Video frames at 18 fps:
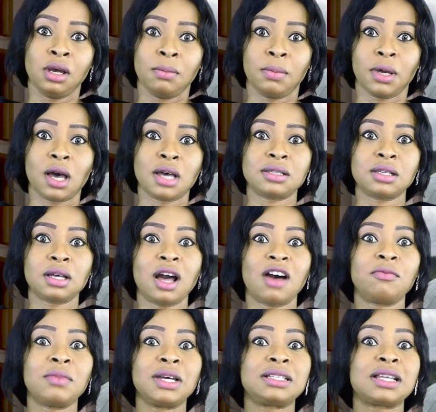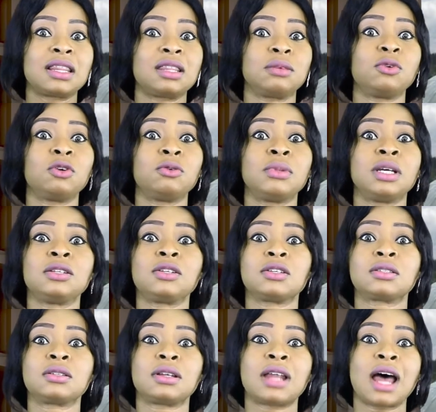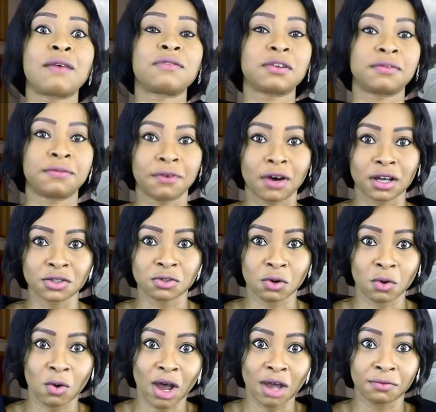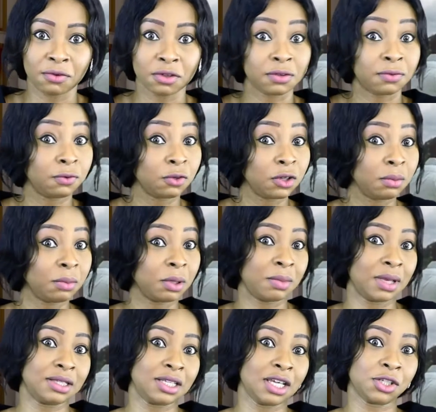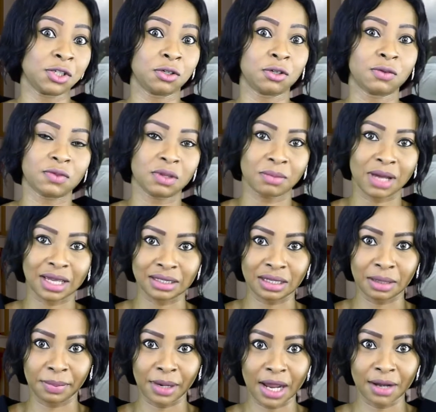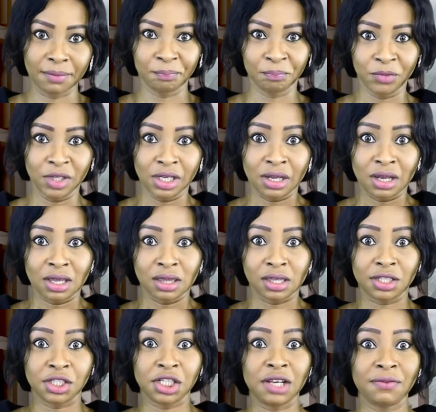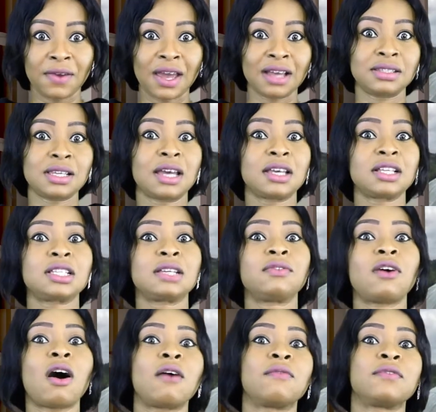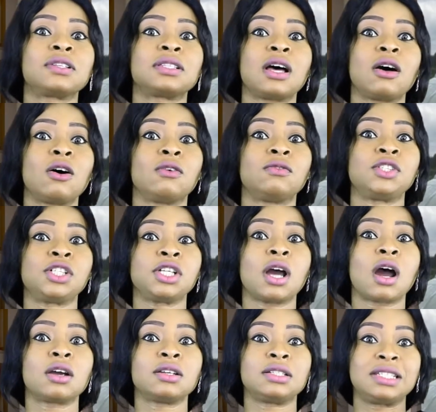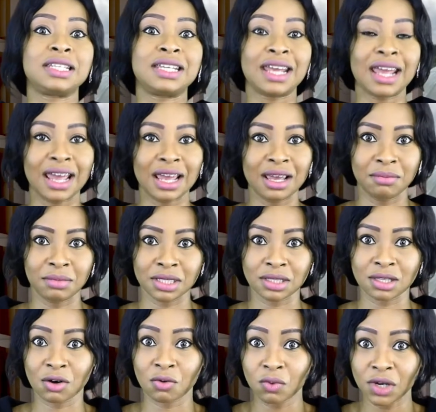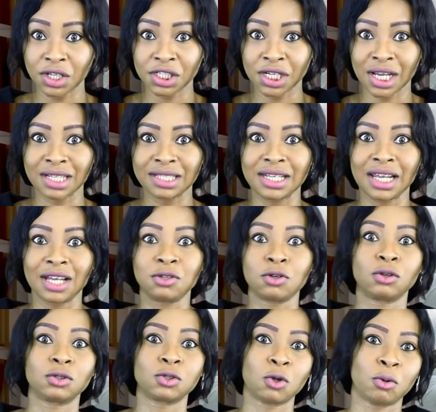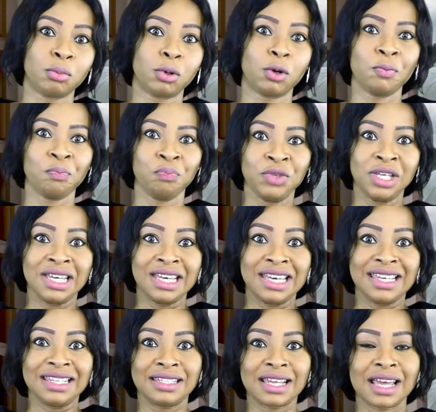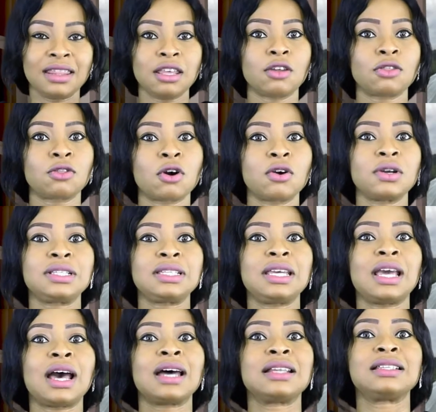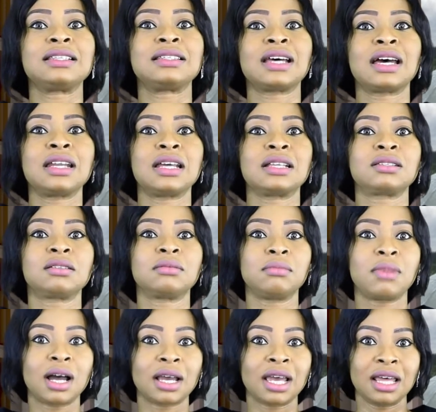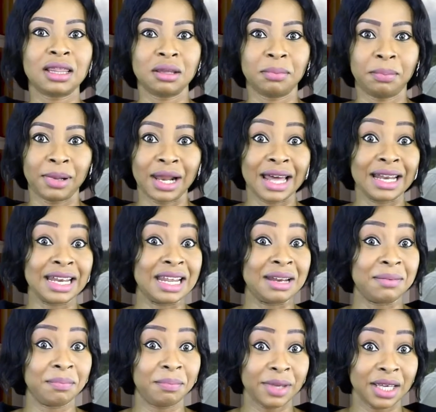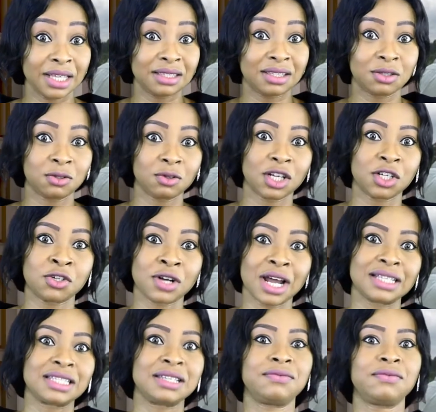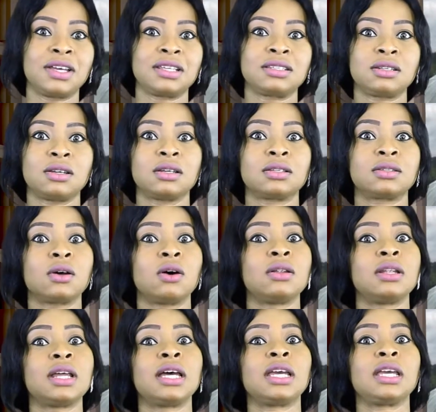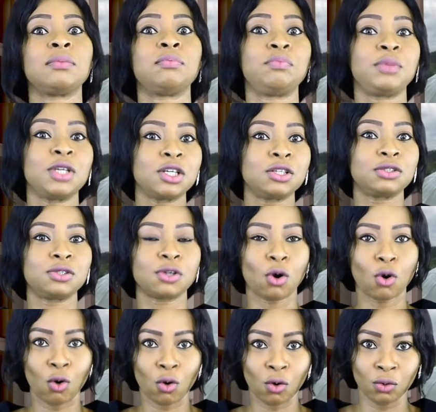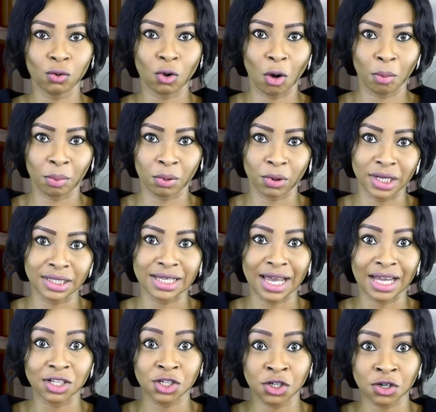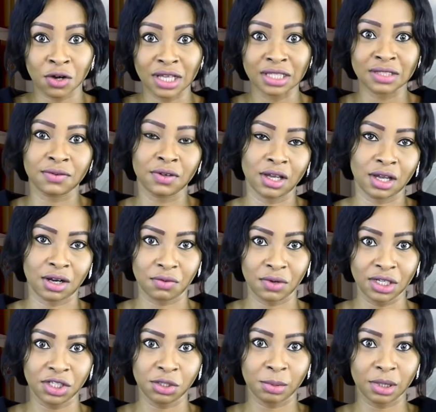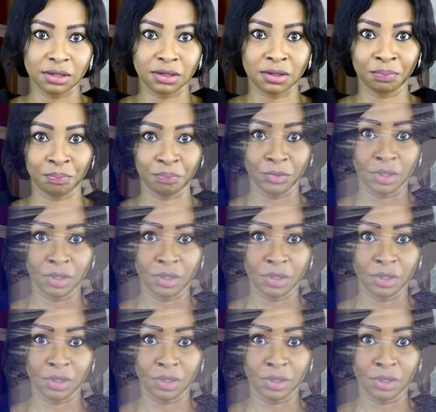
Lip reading: Because the government at the moment does not have the funds required for the full implementation of the master plan, the Chief Executive Officer of GRDA, Mr. Richard Dombo, said the authority had decided to market the plan in bids to attract investors under a build, own, operate, and transfer arrangement.